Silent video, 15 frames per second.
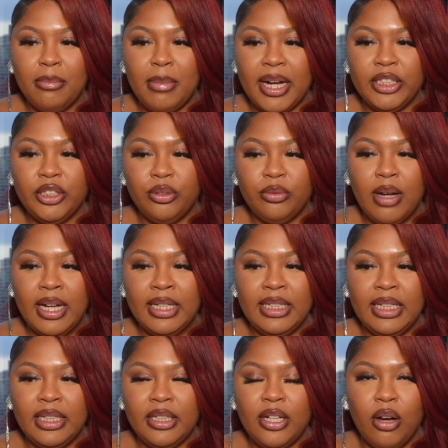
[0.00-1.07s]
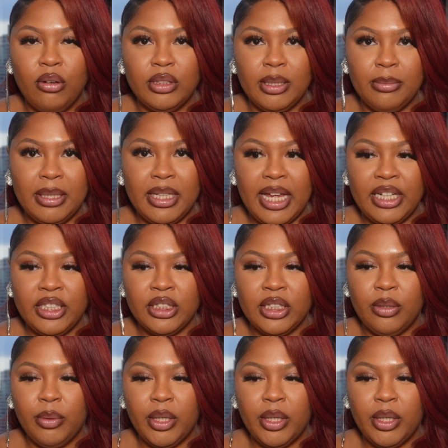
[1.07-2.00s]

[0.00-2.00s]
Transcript: Mind you, I did go to Malaysia.